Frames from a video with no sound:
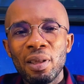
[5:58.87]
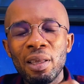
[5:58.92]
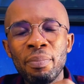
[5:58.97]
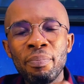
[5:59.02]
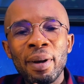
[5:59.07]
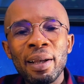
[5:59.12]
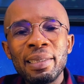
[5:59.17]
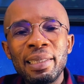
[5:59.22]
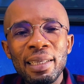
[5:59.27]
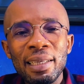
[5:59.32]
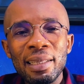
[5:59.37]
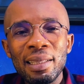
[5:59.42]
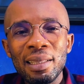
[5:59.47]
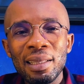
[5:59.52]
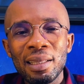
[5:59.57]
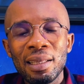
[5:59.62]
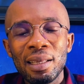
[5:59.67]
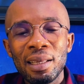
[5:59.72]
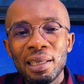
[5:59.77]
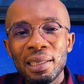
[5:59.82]
Imagine
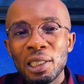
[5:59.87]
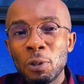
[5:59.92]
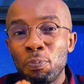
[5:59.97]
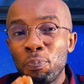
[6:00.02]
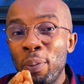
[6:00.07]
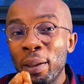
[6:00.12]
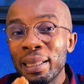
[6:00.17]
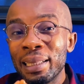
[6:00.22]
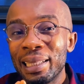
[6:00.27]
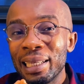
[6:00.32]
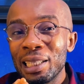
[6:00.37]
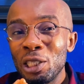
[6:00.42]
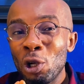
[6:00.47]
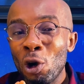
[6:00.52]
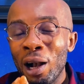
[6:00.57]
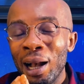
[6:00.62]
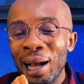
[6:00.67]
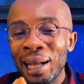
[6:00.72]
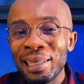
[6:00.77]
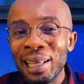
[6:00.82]
spending
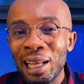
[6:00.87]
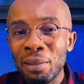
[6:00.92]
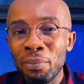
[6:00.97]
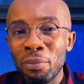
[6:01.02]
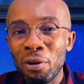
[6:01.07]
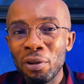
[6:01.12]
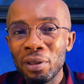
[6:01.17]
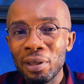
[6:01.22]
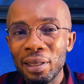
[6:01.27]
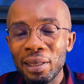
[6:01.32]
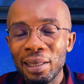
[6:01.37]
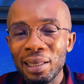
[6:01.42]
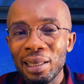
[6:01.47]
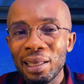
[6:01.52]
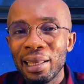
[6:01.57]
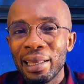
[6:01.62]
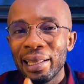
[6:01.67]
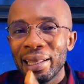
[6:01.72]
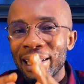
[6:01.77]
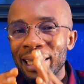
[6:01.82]
your hard-earned money
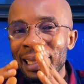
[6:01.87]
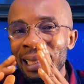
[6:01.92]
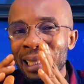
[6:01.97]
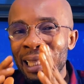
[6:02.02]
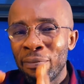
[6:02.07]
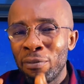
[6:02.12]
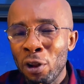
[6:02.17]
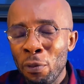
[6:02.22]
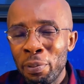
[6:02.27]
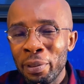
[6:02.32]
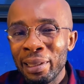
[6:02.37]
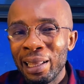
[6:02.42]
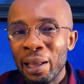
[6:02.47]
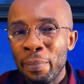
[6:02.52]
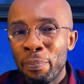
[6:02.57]
developing a